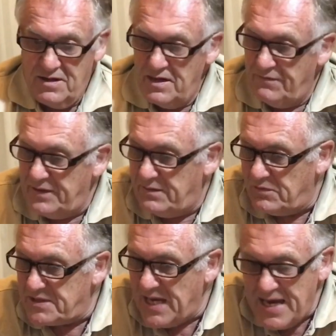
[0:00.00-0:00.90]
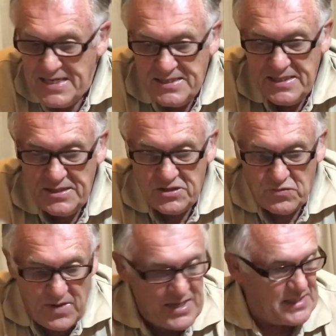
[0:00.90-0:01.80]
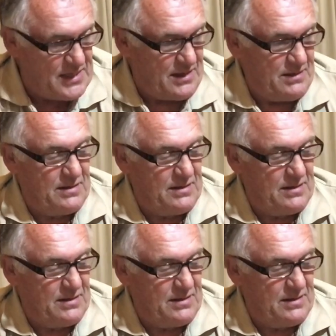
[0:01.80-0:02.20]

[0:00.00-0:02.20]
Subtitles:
if it was 1820,